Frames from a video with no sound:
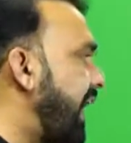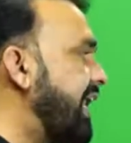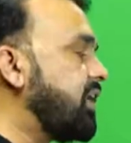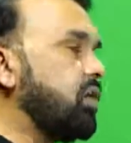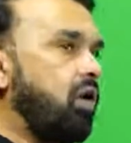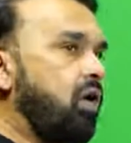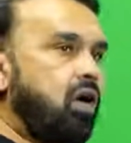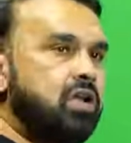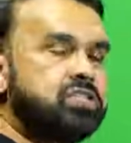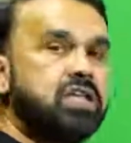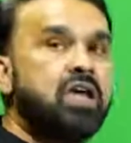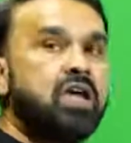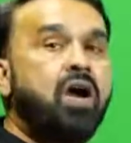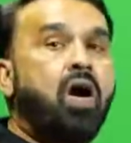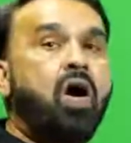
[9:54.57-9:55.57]

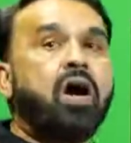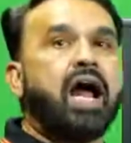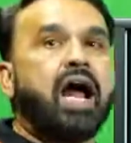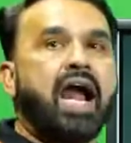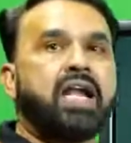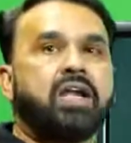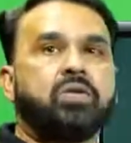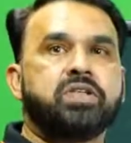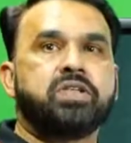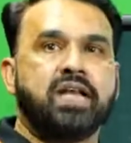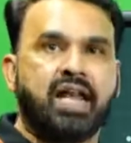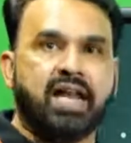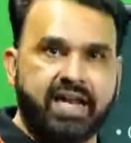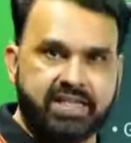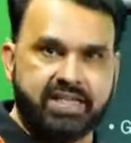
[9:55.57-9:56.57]
alcohols on hydrogen
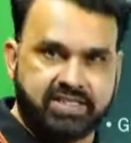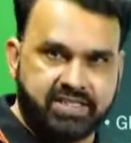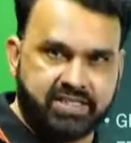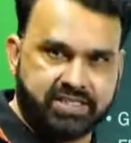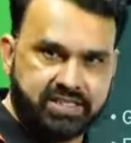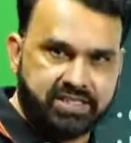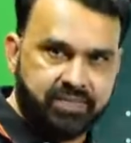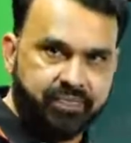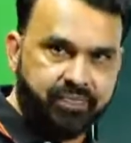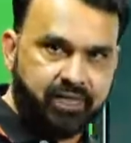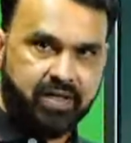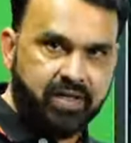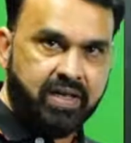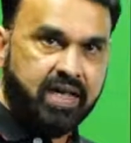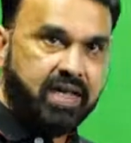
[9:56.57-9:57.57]
halides.
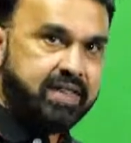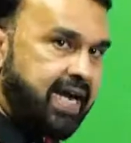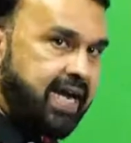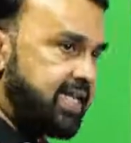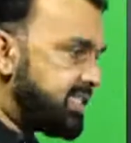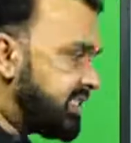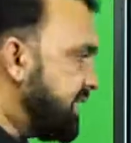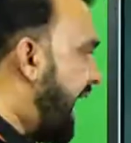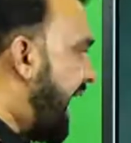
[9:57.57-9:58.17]
That is